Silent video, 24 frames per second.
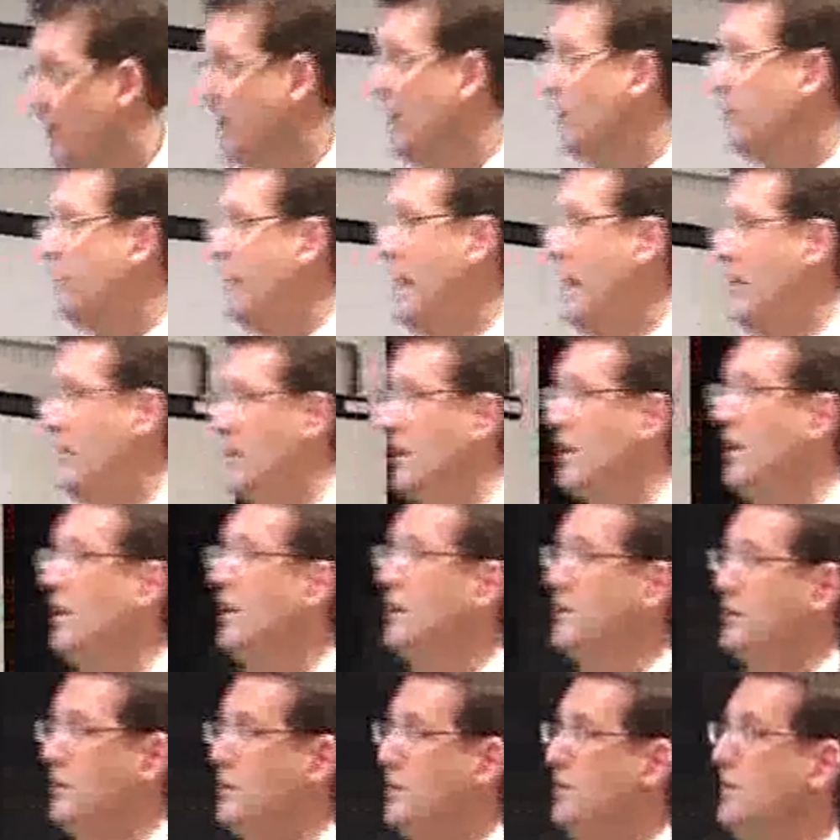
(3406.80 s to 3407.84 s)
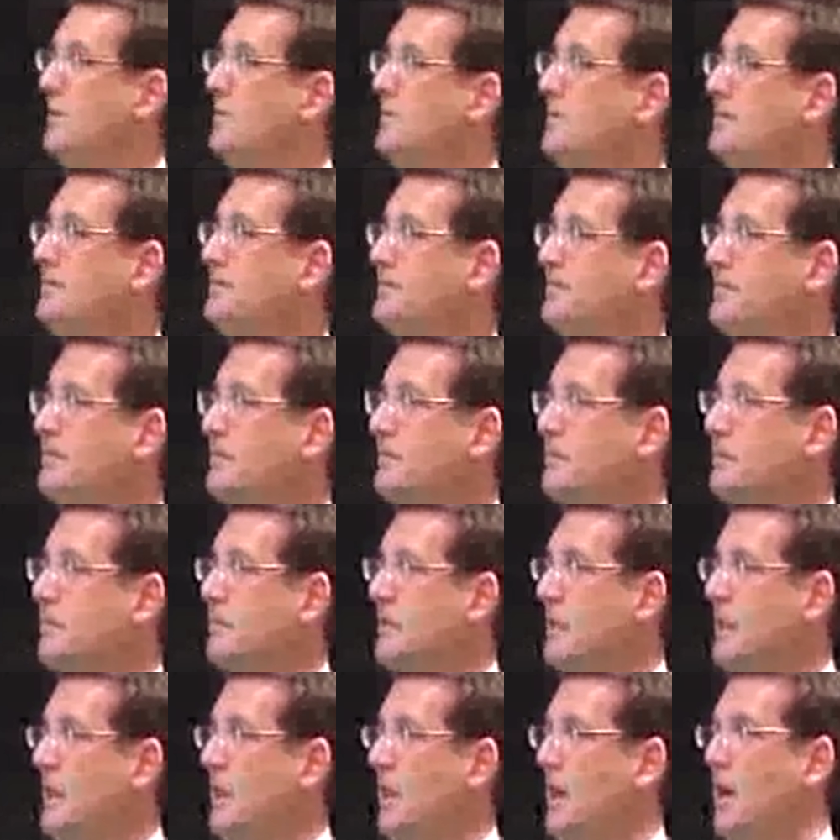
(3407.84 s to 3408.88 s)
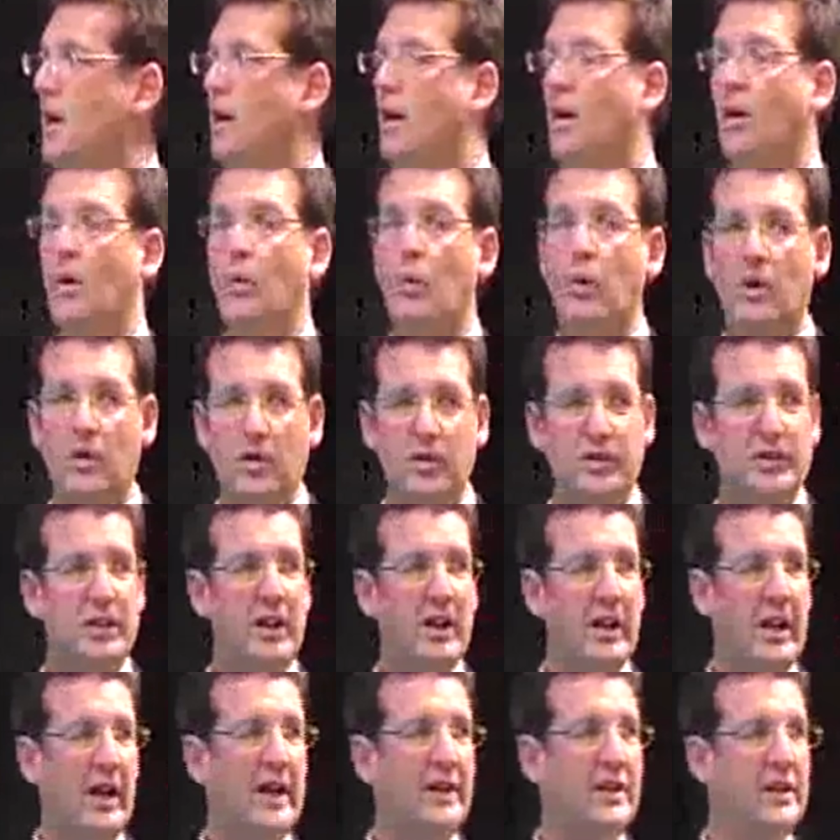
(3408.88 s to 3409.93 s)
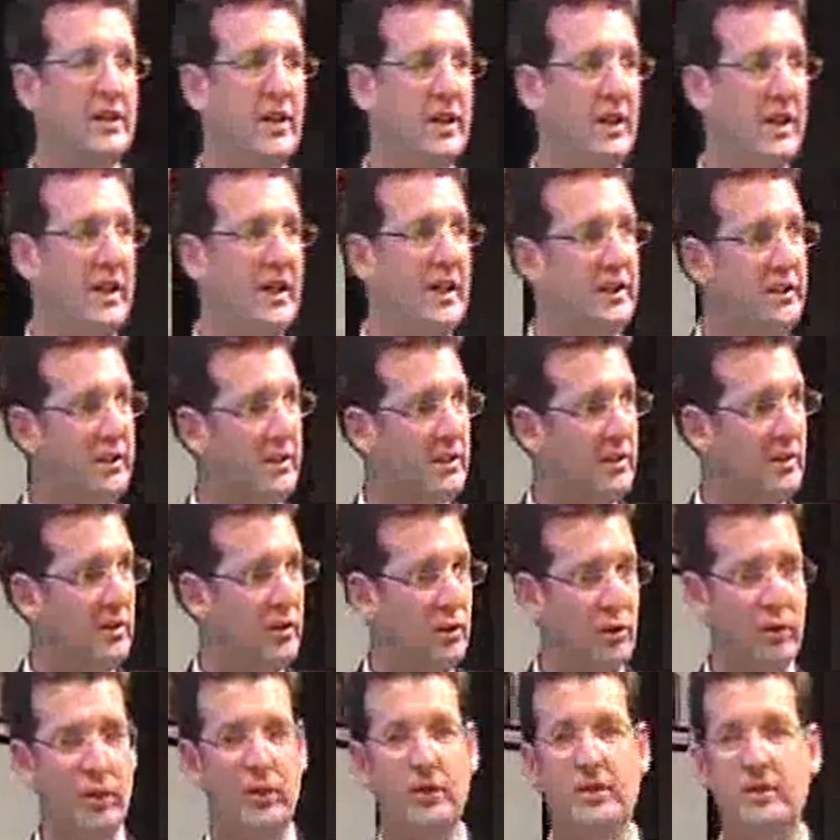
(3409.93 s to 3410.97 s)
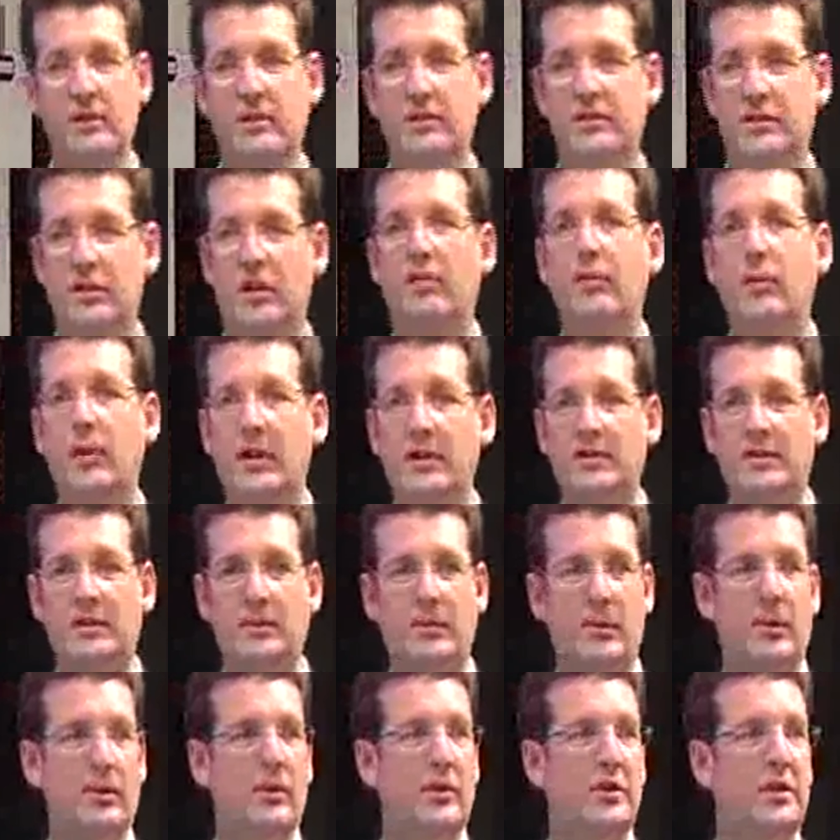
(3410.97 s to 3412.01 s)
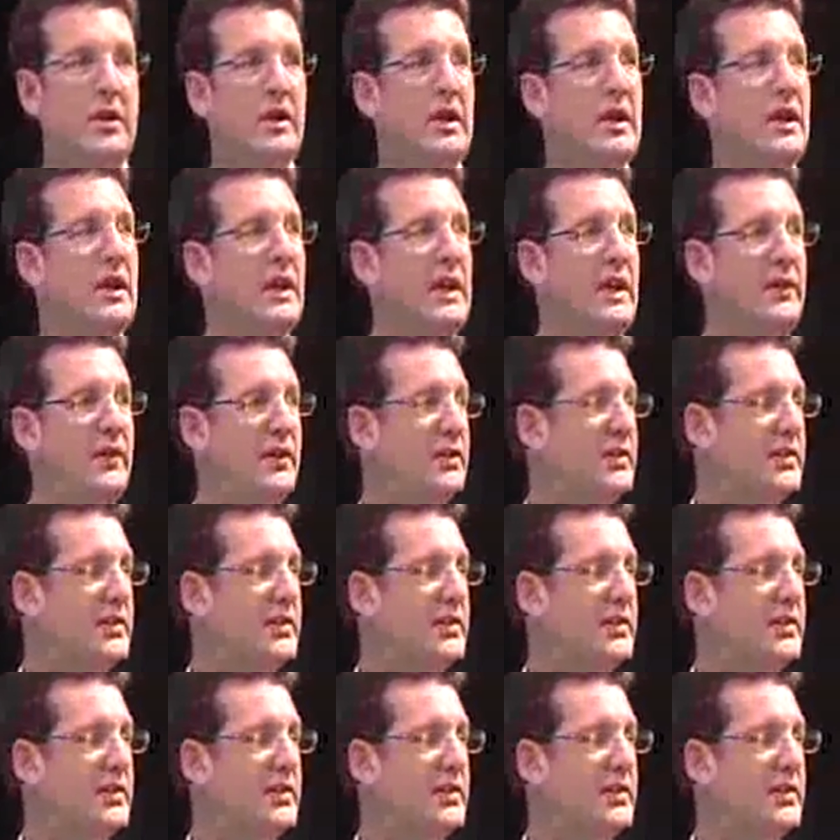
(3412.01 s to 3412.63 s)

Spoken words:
to be parallelizable. We're also going to need good software support.